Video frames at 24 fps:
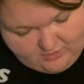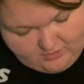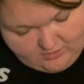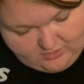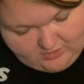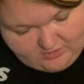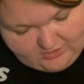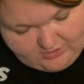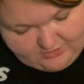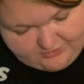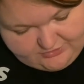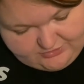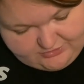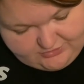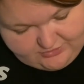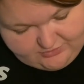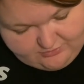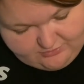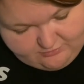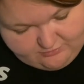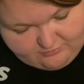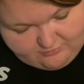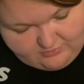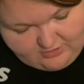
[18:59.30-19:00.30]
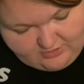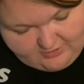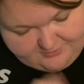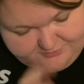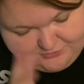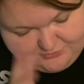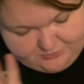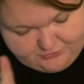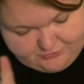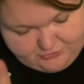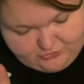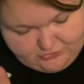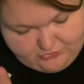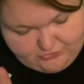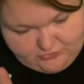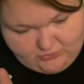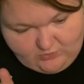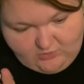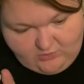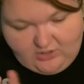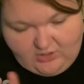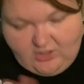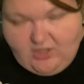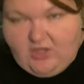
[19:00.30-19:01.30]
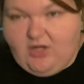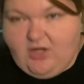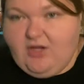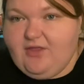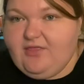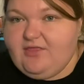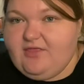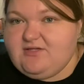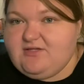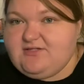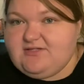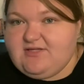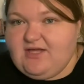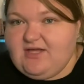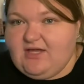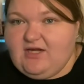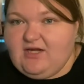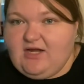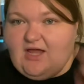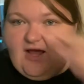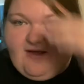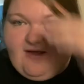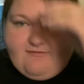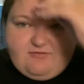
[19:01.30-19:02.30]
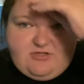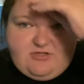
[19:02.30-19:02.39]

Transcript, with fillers: it helps restore the skin after